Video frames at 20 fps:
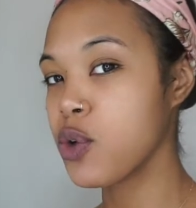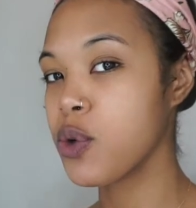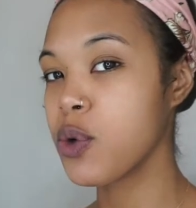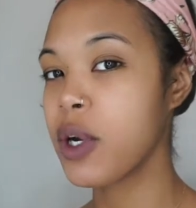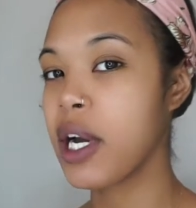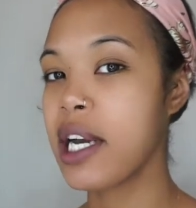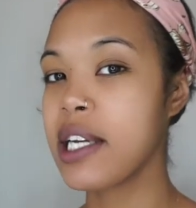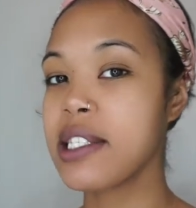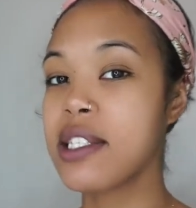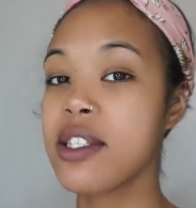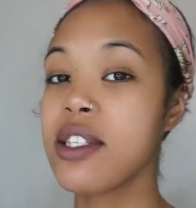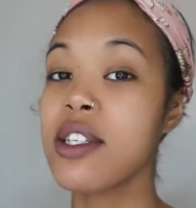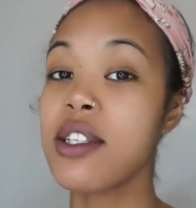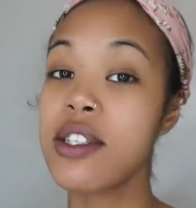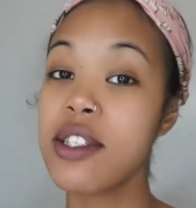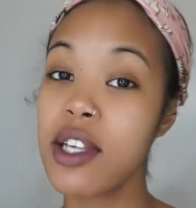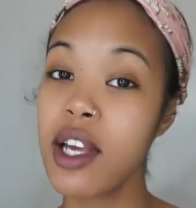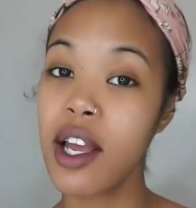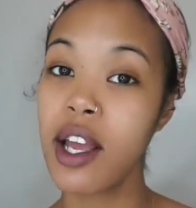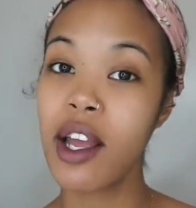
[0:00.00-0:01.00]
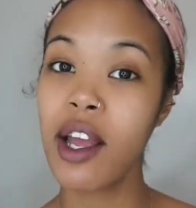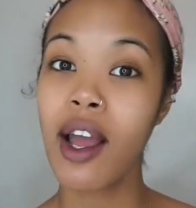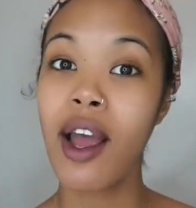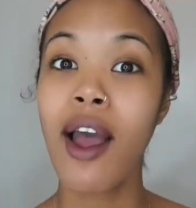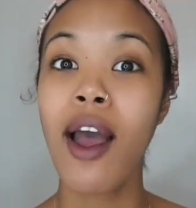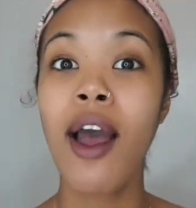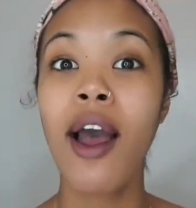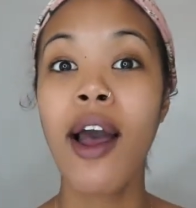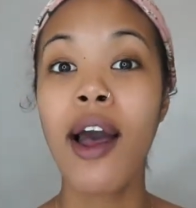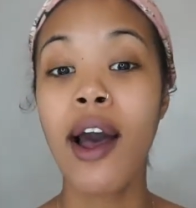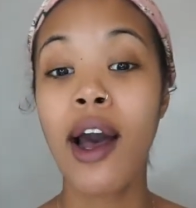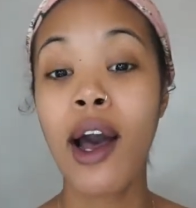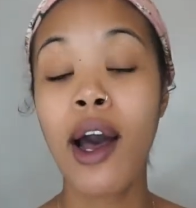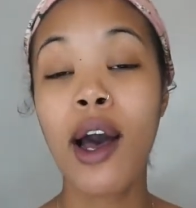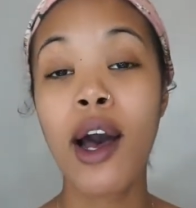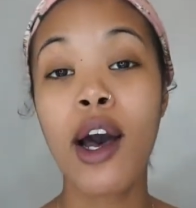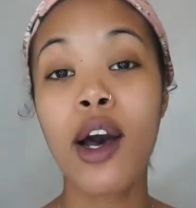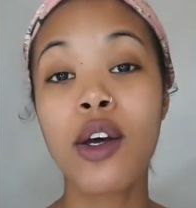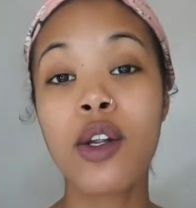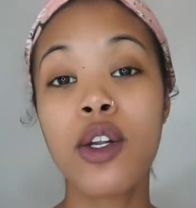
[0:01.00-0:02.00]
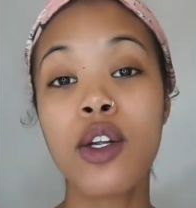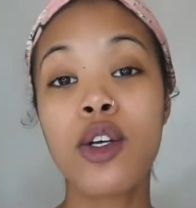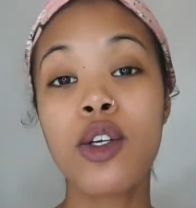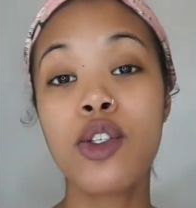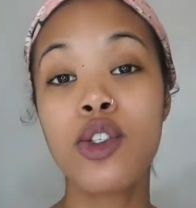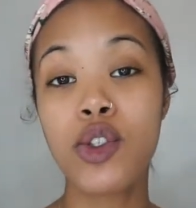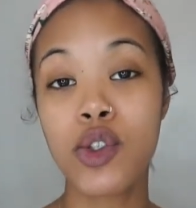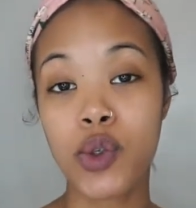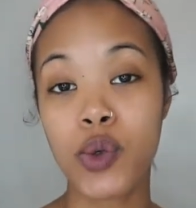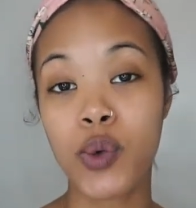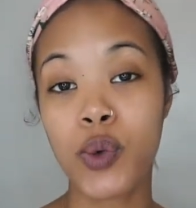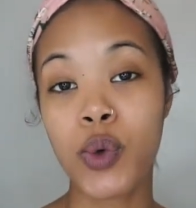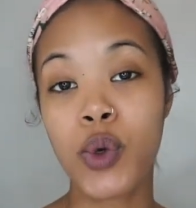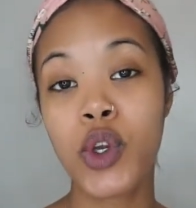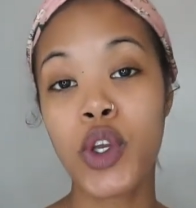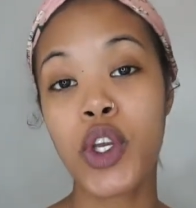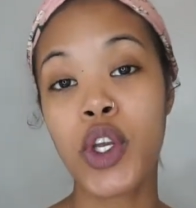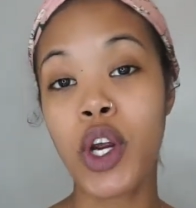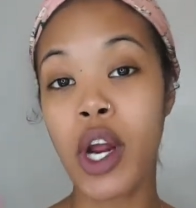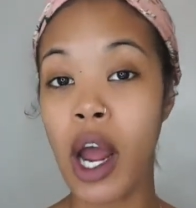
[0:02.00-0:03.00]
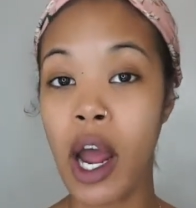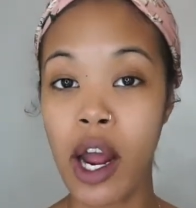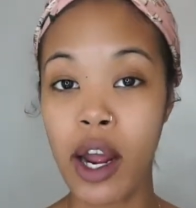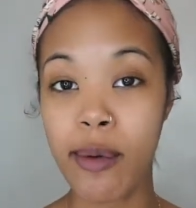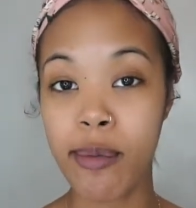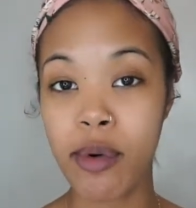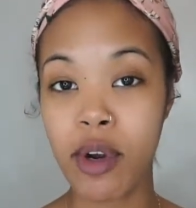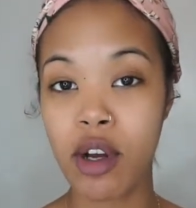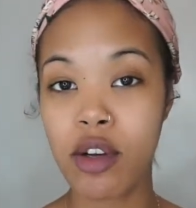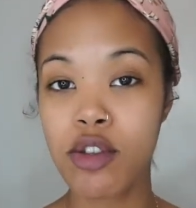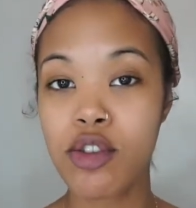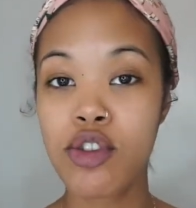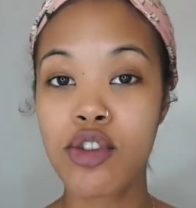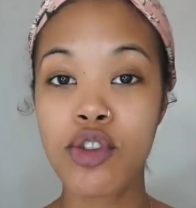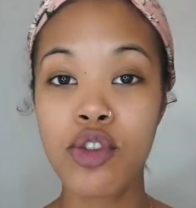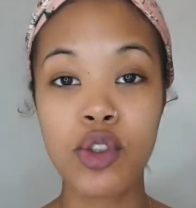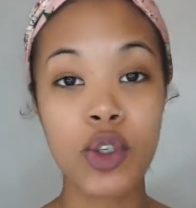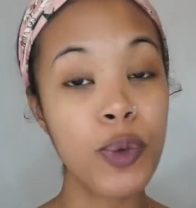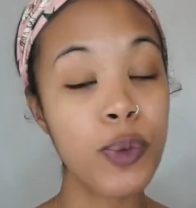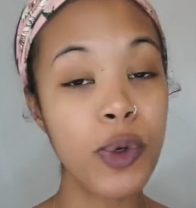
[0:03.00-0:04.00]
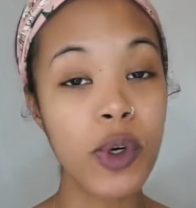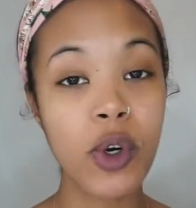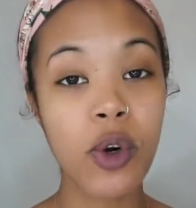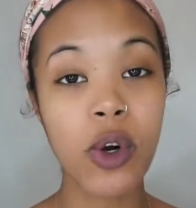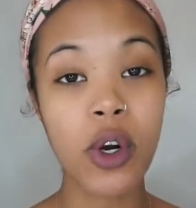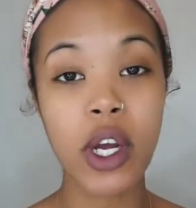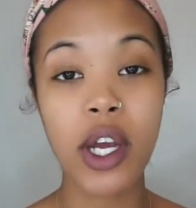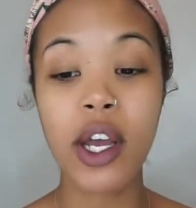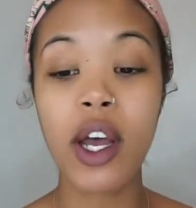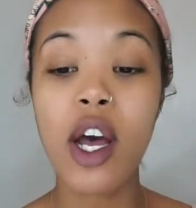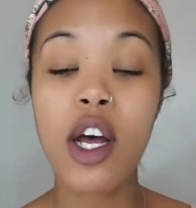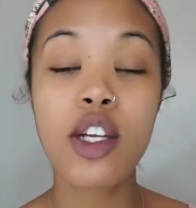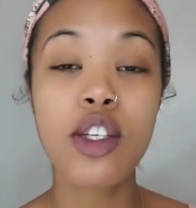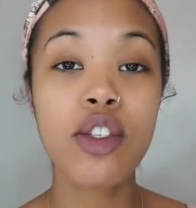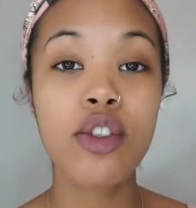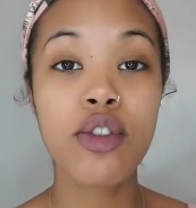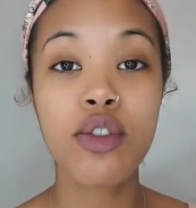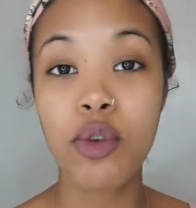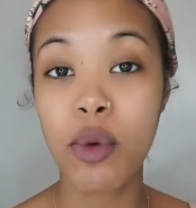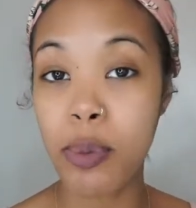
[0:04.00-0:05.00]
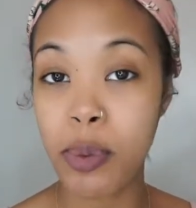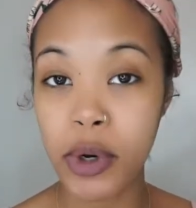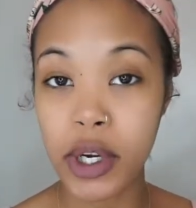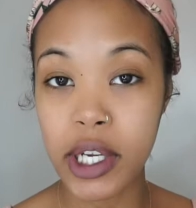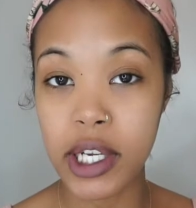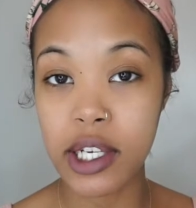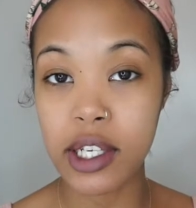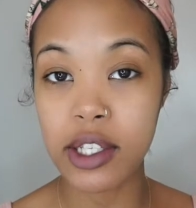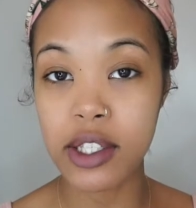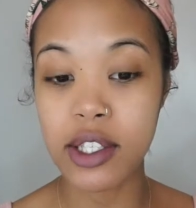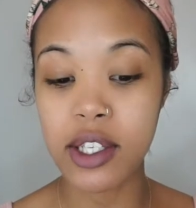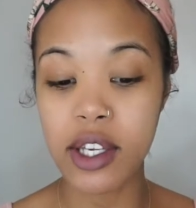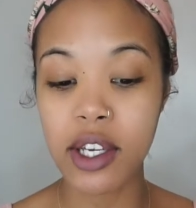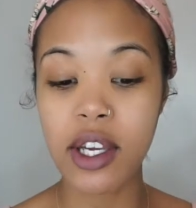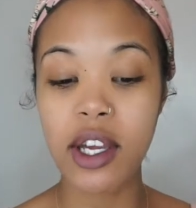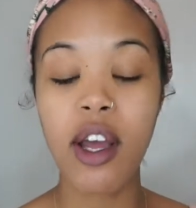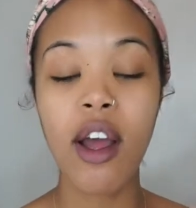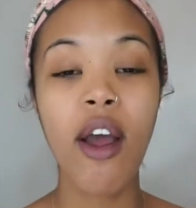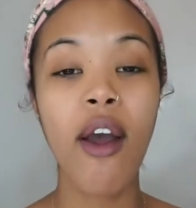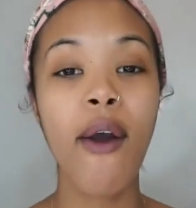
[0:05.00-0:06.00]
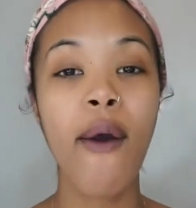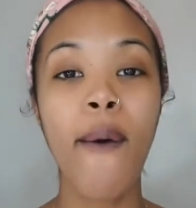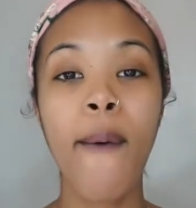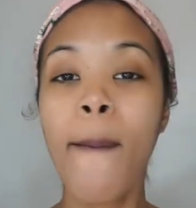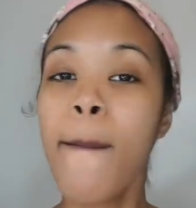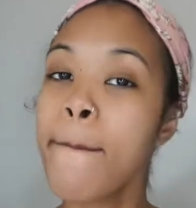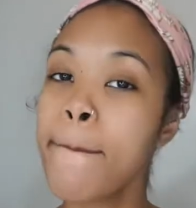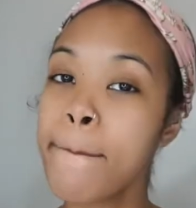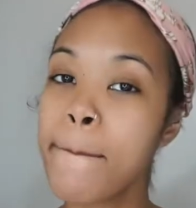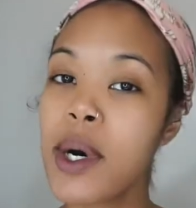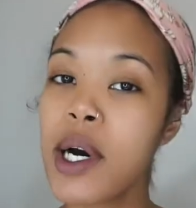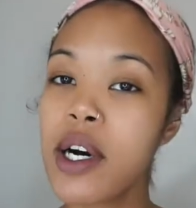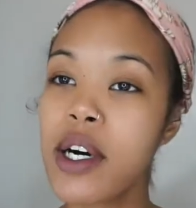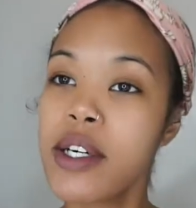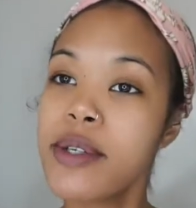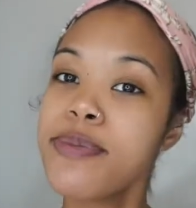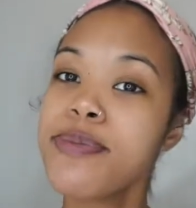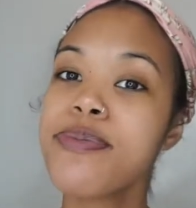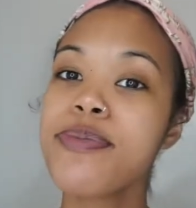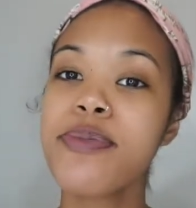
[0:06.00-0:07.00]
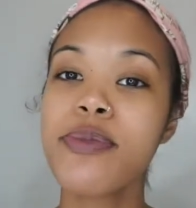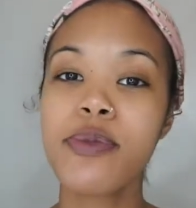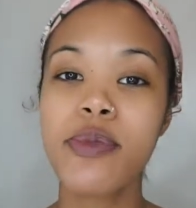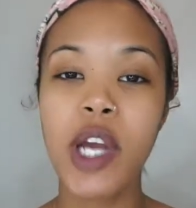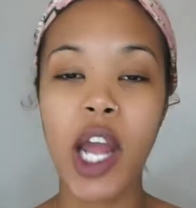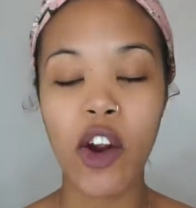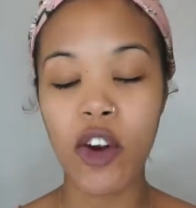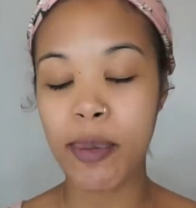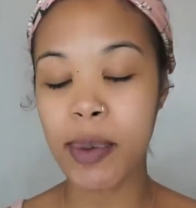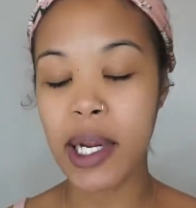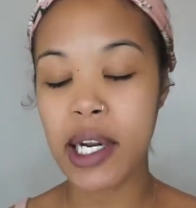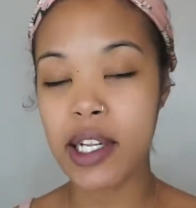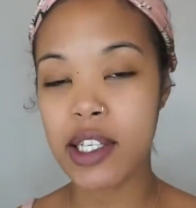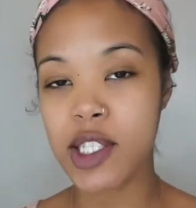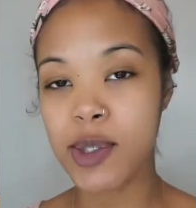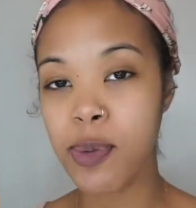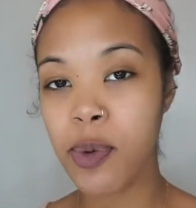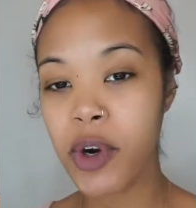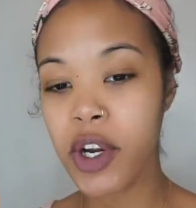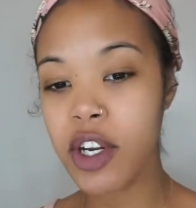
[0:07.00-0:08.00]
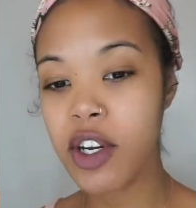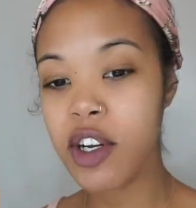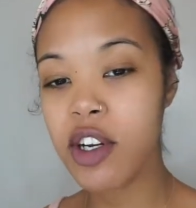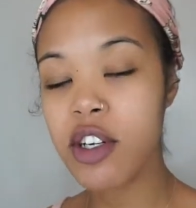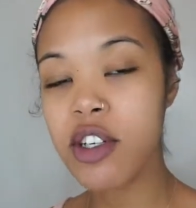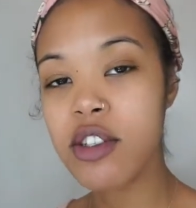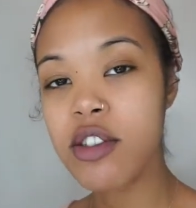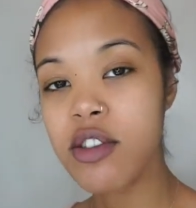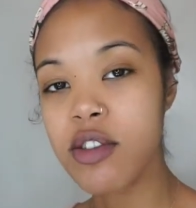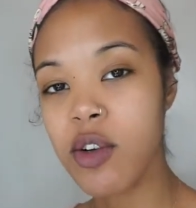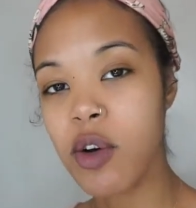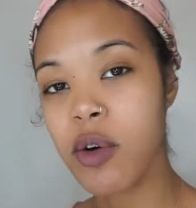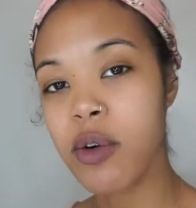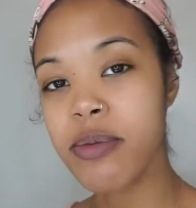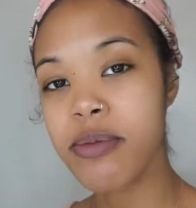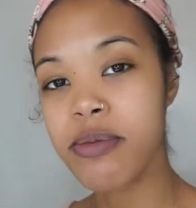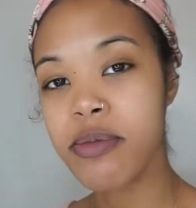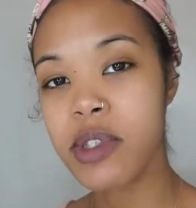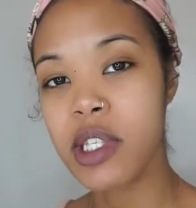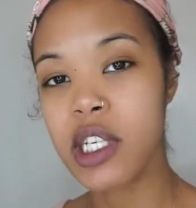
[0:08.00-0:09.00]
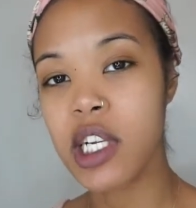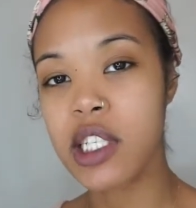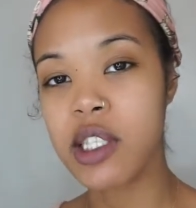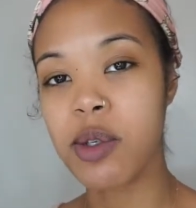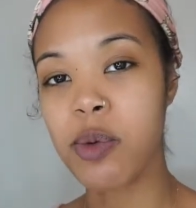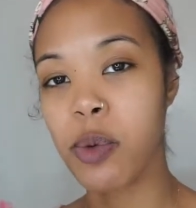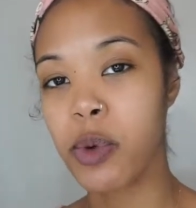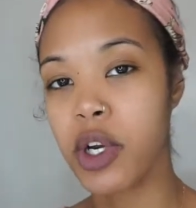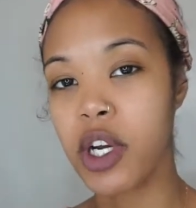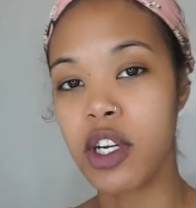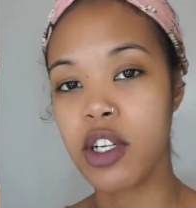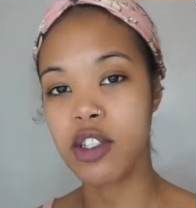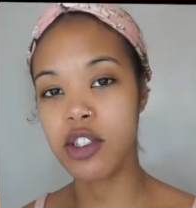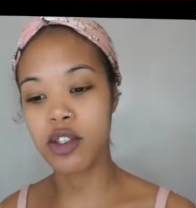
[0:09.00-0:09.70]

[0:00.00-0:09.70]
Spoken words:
you guys today how to do your eyebrows. Super quick, super easy, but everybody needs pointers, so today's what we're gonna